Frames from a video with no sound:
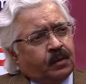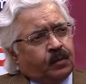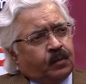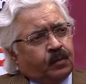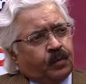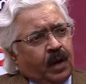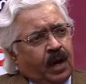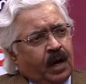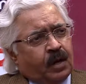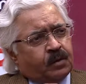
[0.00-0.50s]

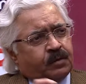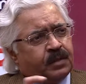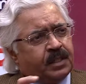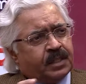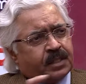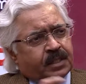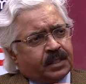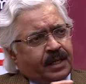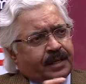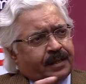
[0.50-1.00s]
how do we
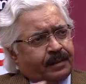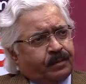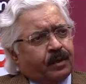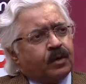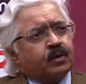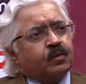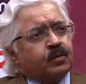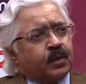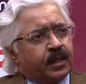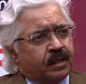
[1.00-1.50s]
decide
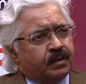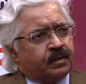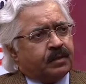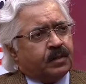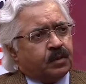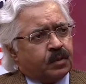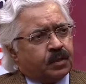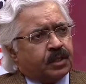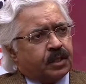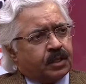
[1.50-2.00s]
about whether we
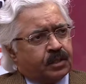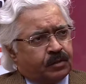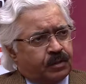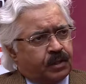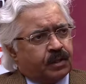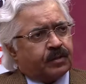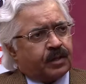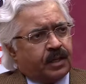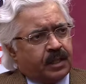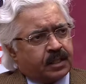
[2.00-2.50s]
do surgery
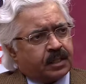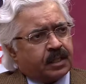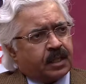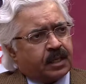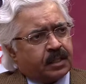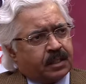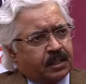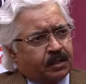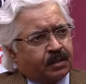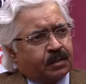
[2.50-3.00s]
or
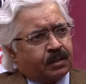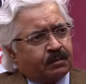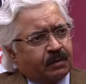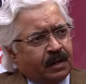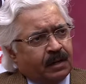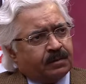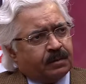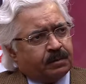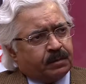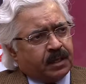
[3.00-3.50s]
transcatheter aortic
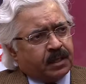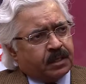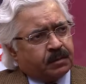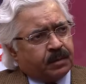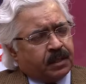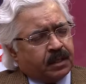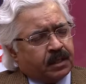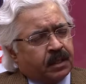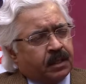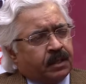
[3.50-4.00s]
valve yes.
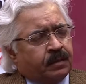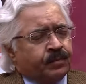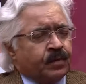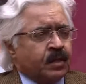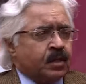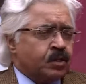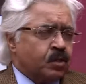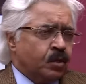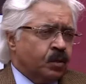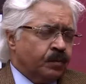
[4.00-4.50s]
replacement?
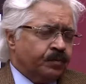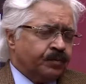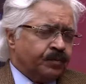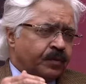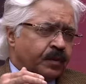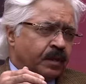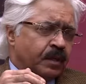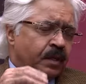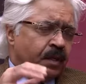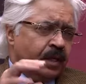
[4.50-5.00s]
So
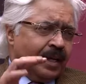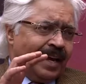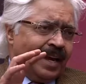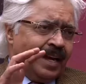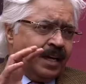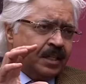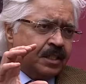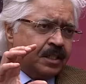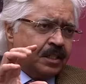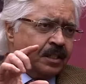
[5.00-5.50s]

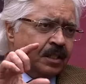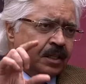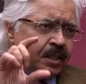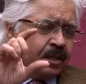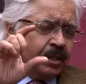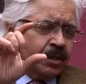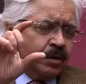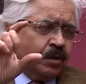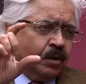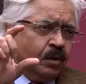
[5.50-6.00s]
act, the,
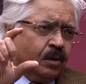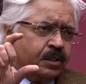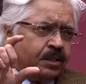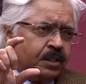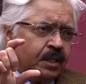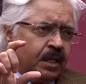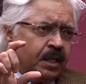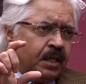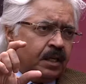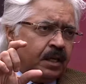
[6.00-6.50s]
the whole
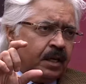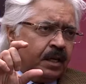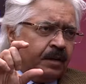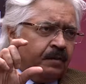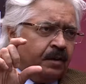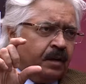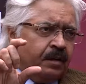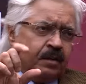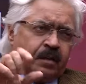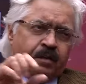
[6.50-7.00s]
stuff, uh,
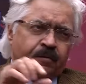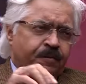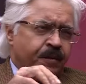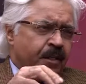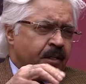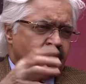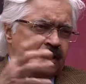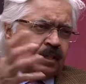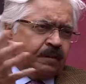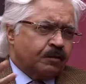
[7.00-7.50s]
uh,
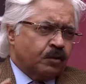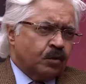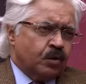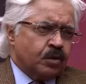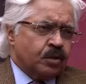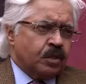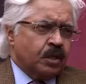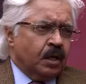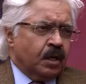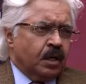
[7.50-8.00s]
firstly, of
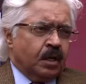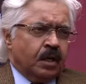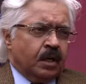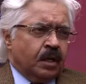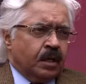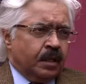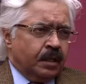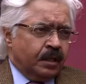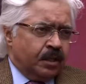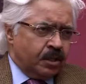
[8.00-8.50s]
course,
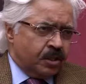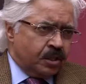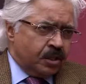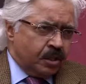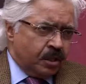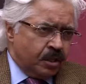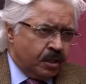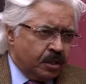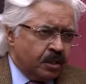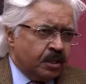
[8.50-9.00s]
this is
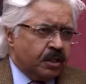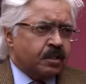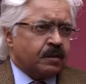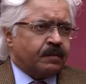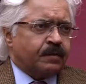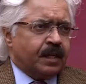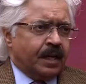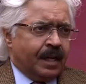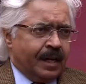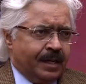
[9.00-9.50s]
a disease
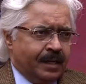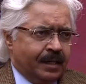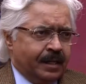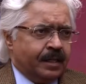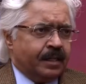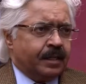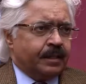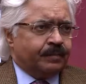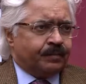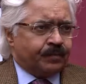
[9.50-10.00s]
of the elderly.